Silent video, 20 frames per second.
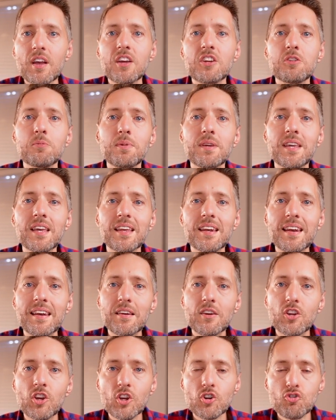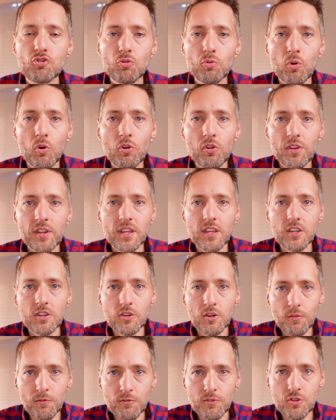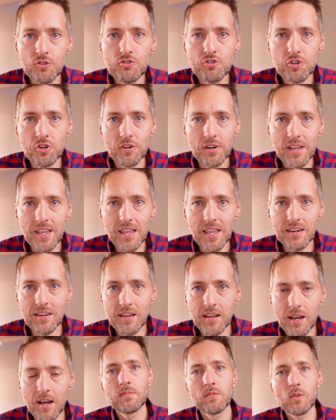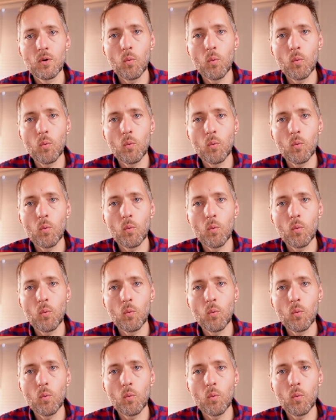to begin controlling your future income.